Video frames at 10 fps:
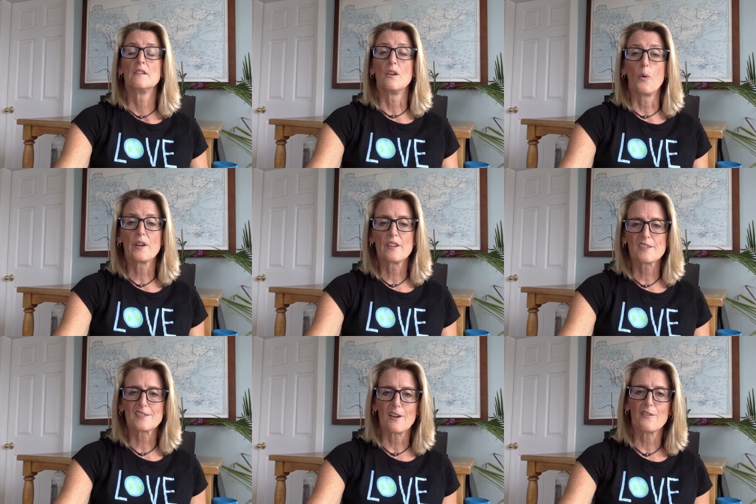Knowing
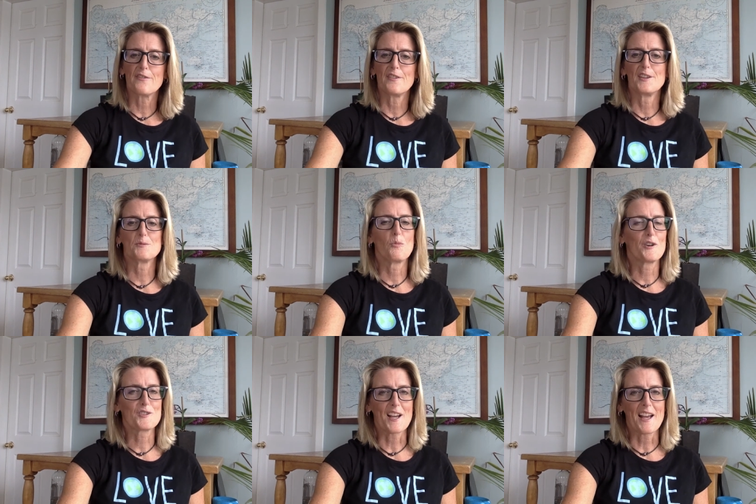yourself is
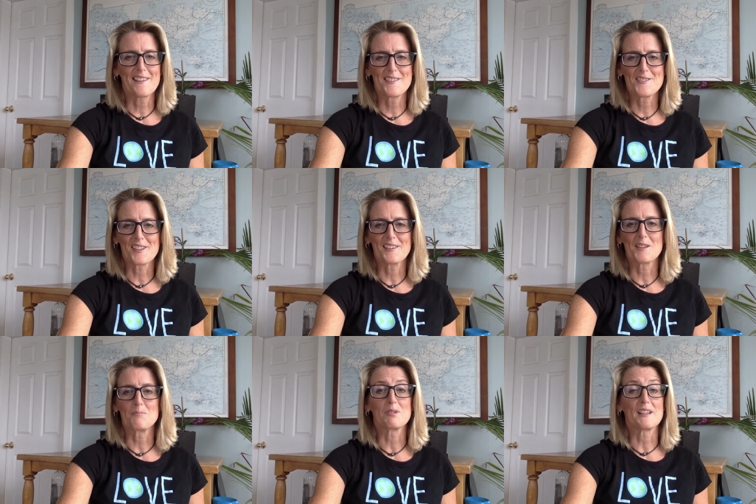more challenging
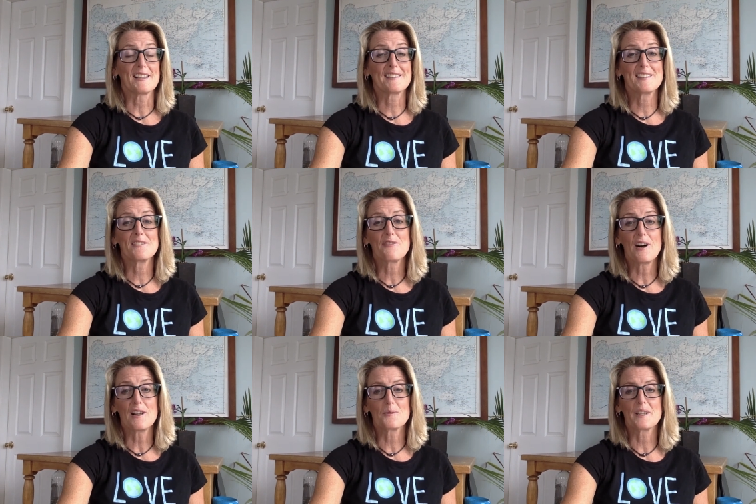than blindly
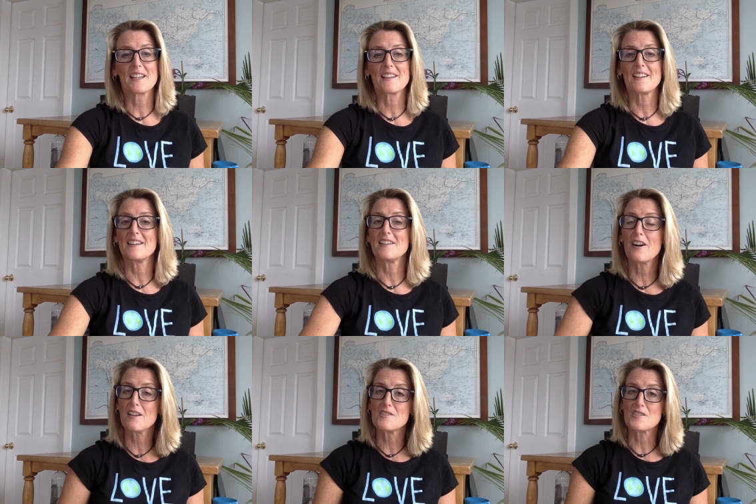following an
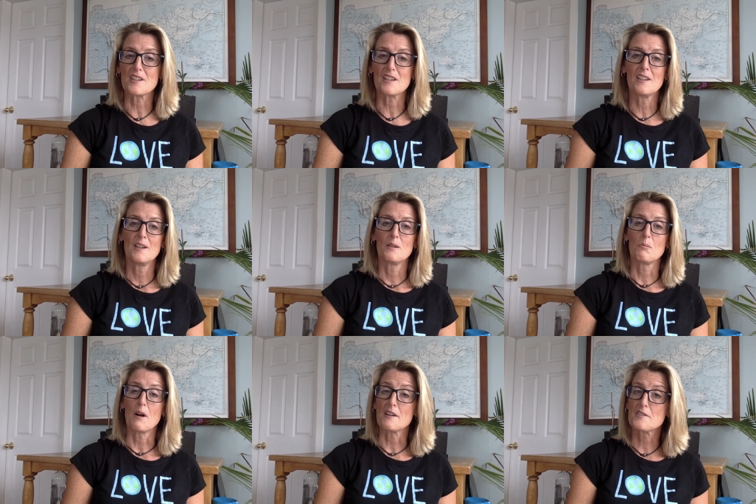ideology,
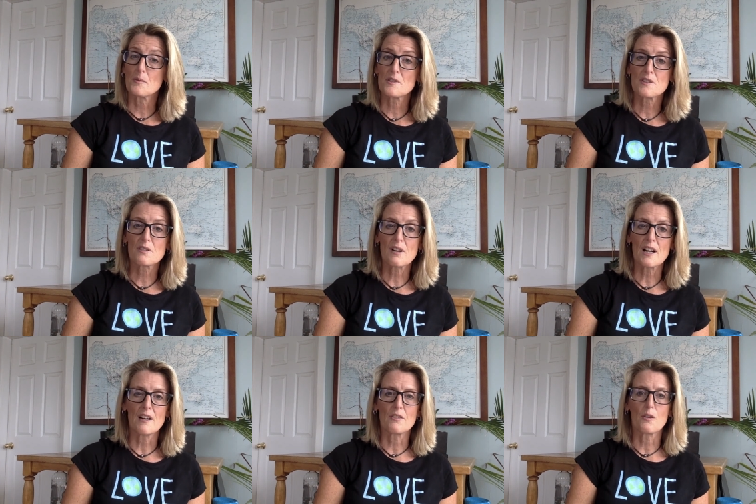marching with the
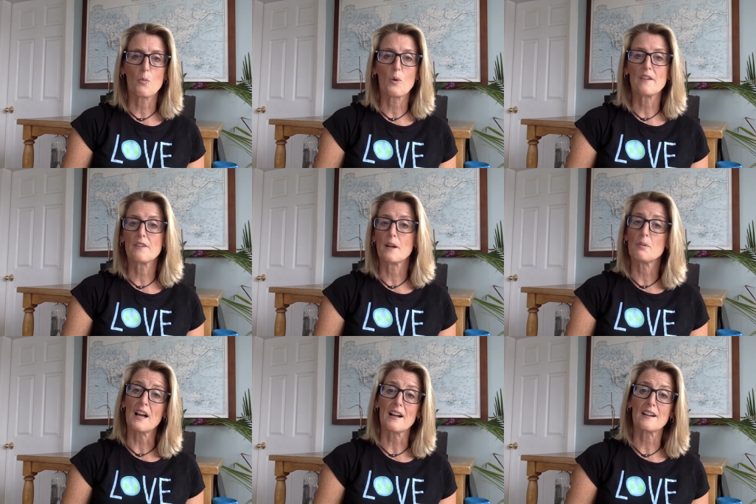crowd, or waving a
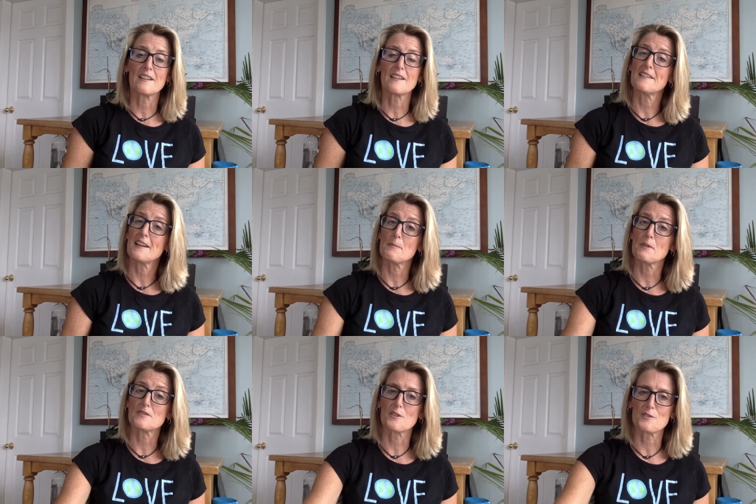placard in the name
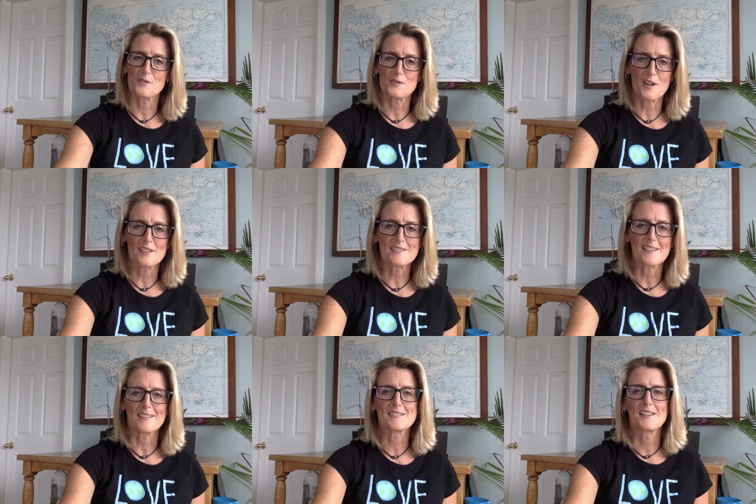of social
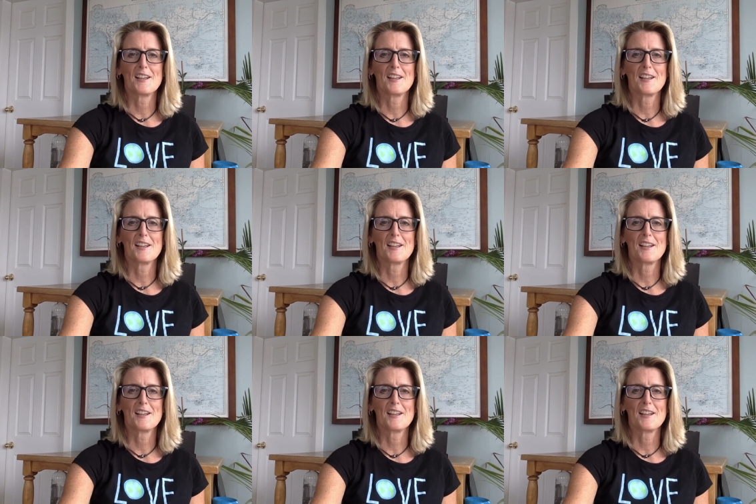justice.